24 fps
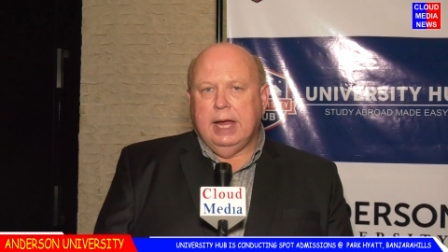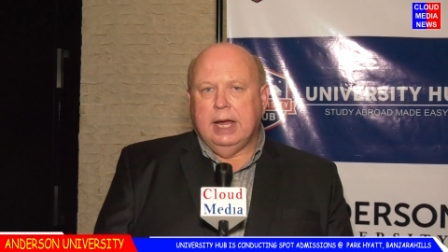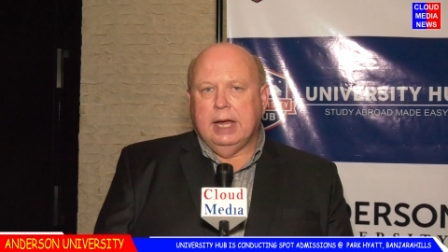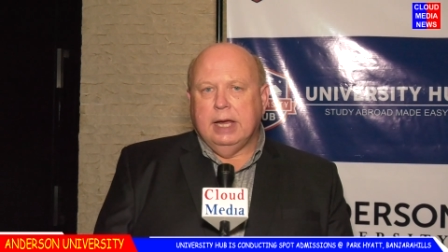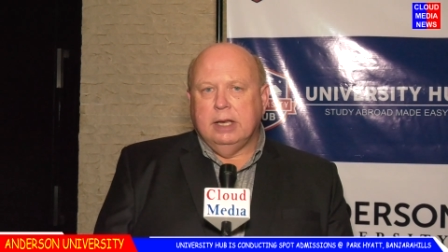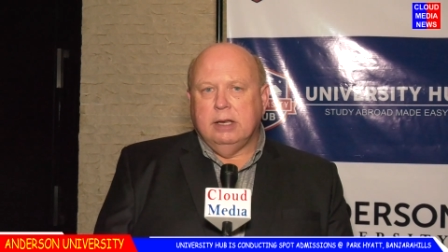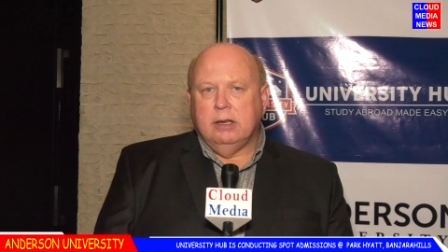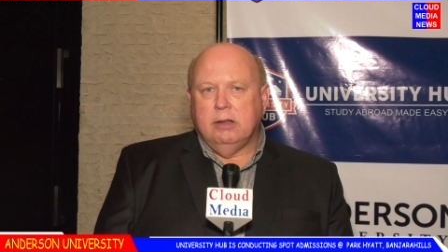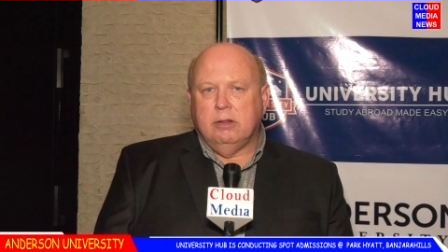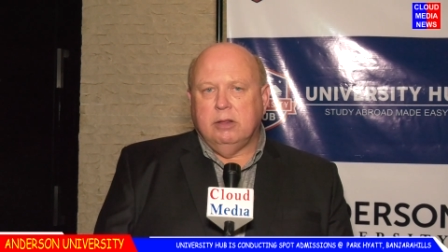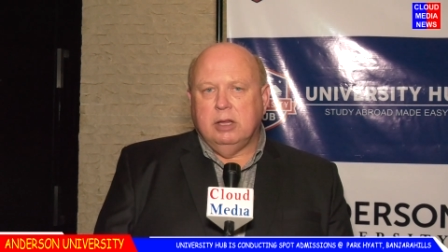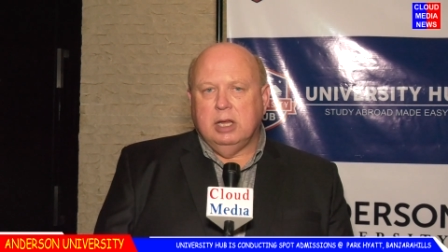
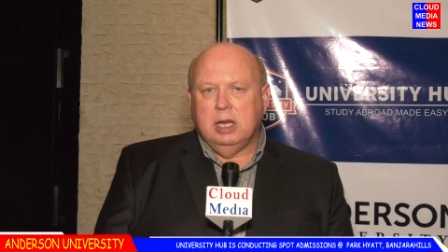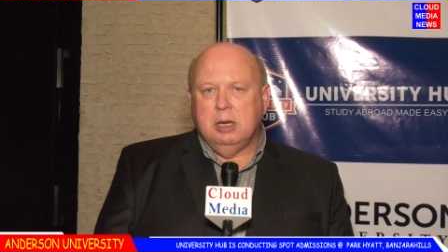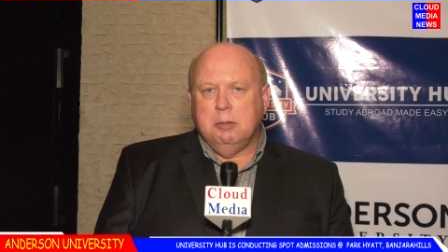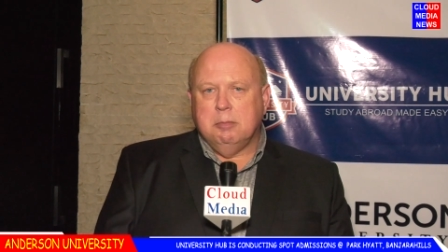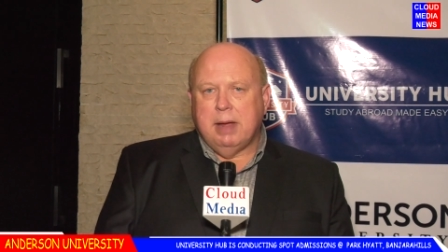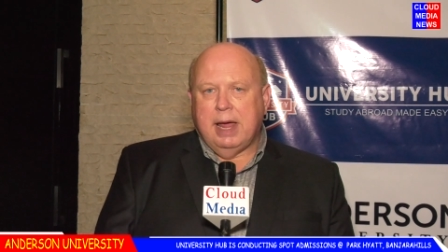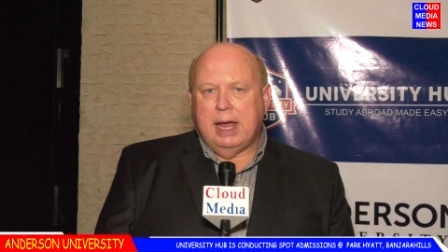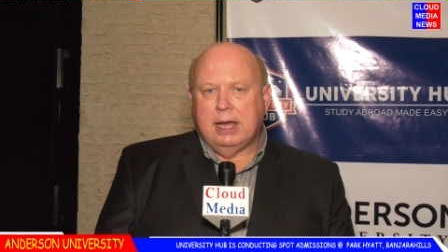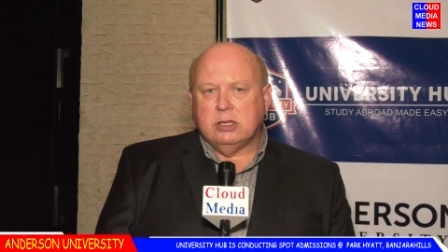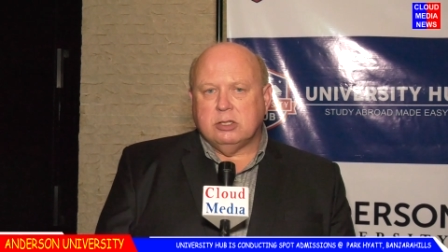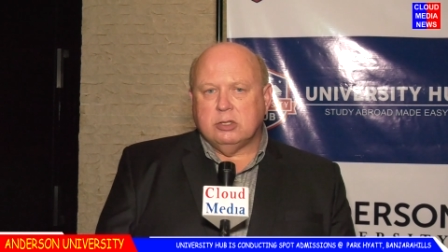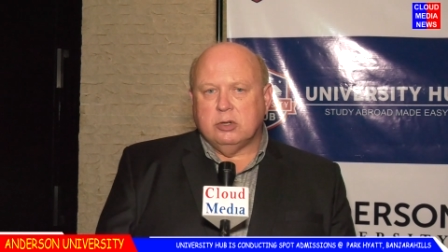and the
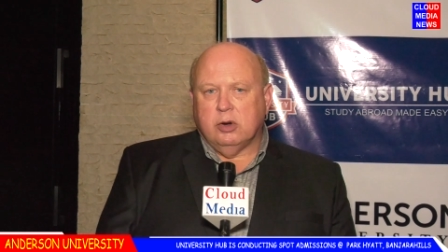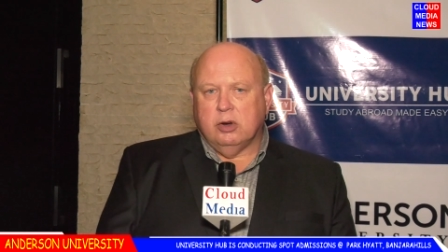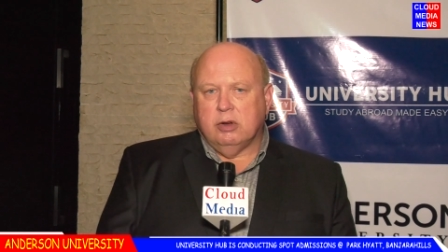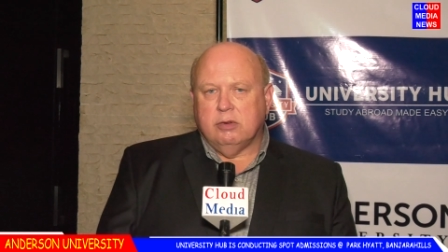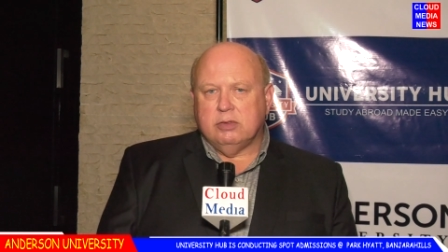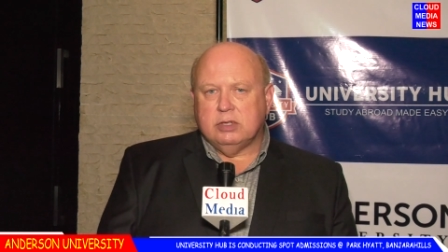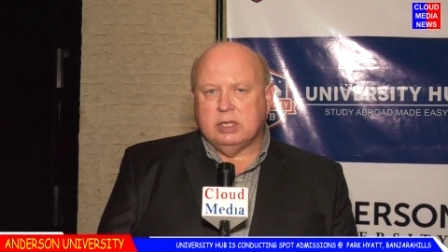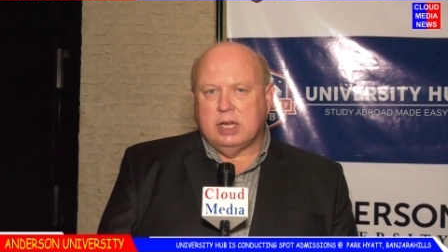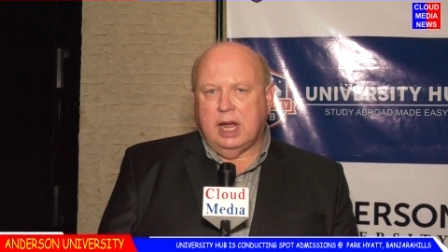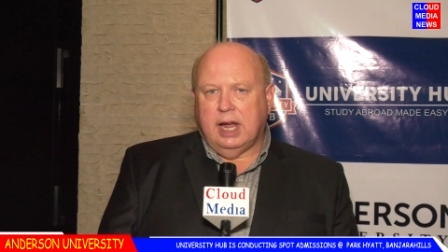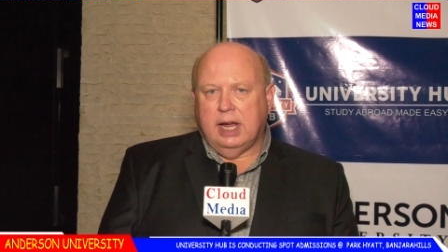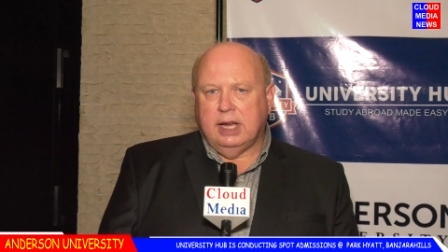Master of
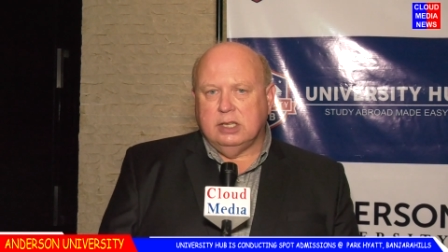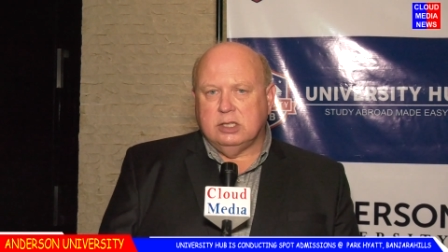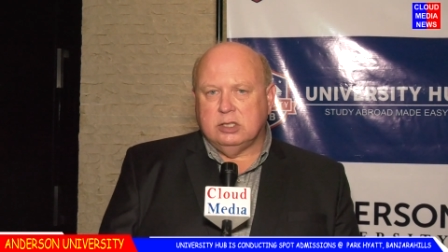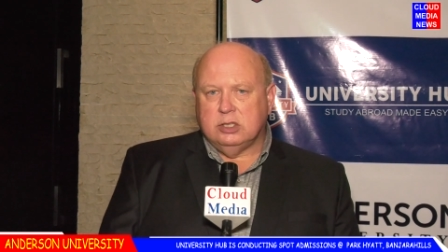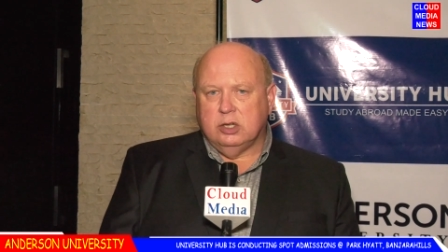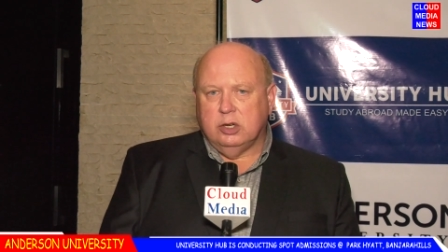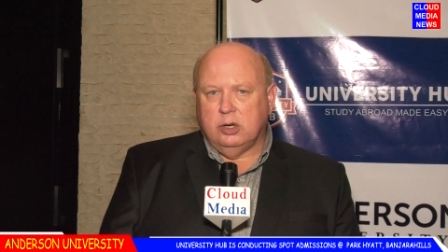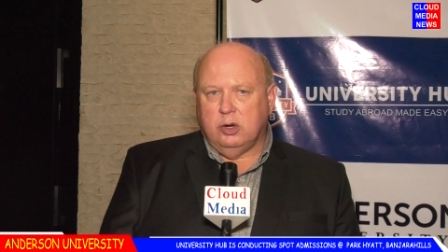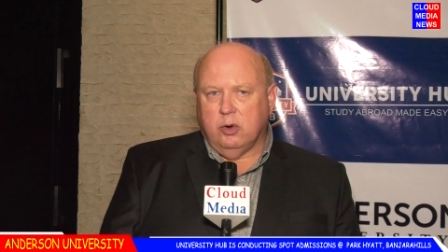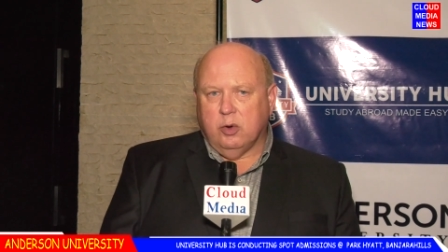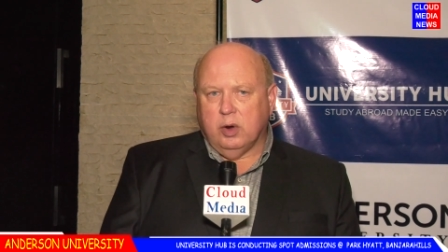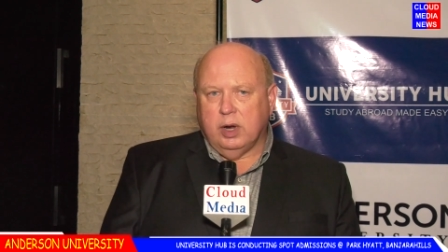Science
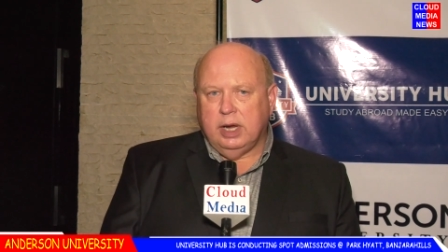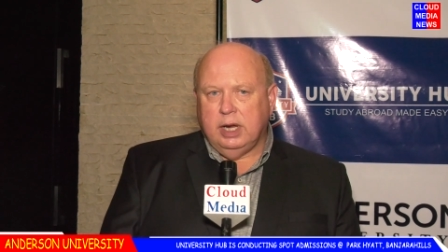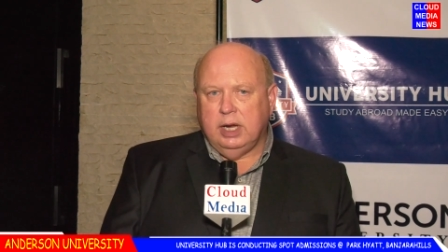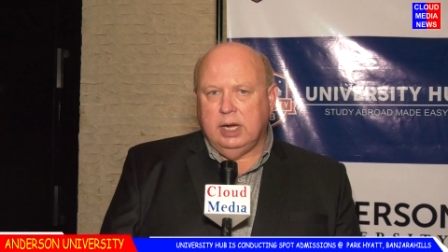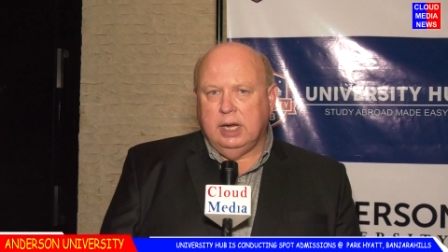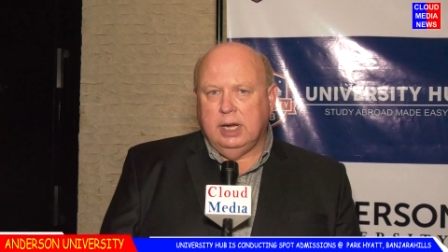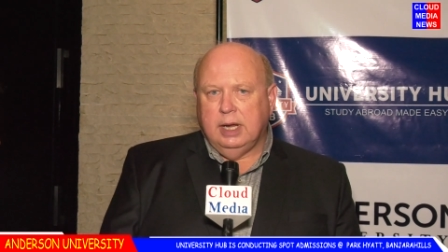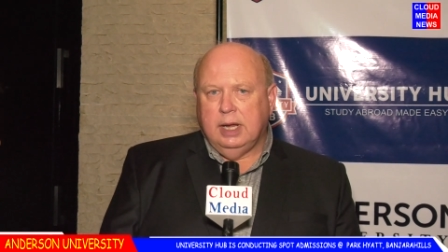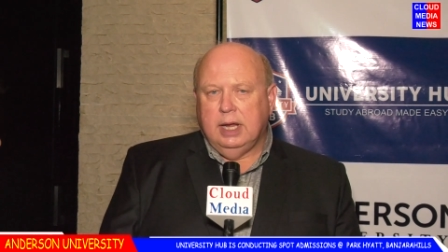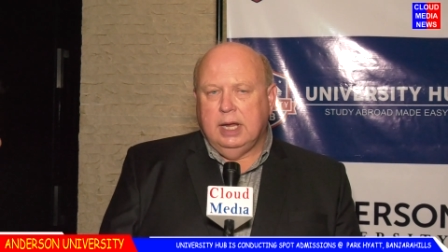degree